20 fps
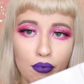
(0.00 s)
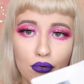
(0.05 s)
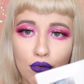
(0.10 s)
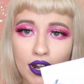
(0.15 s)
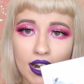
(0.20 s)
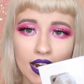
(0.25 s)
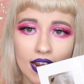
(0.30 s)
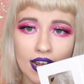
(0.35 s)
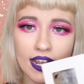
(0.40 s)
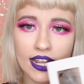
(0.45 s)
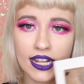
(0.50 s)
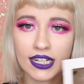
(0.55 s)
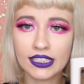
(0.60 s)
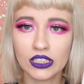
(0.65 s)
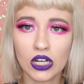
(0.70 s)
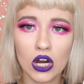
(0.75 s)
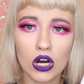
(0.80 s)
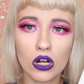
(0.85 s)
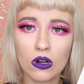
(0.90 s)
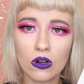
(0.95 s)
pretty,
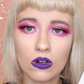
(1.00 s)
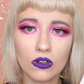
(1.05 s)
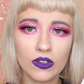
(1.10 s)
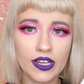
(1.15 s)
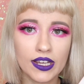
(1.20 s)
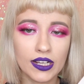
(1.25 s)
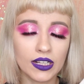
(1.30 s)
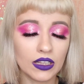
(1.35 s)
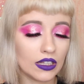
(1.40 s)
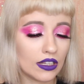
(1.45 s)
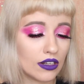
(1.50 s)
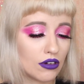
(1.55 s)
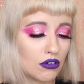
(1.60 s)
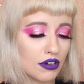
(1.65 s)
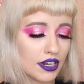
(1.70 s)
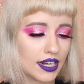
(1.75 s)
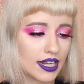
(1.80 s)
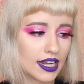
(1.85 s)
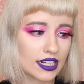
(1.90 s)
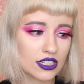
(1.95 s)
it's holiday, glittery,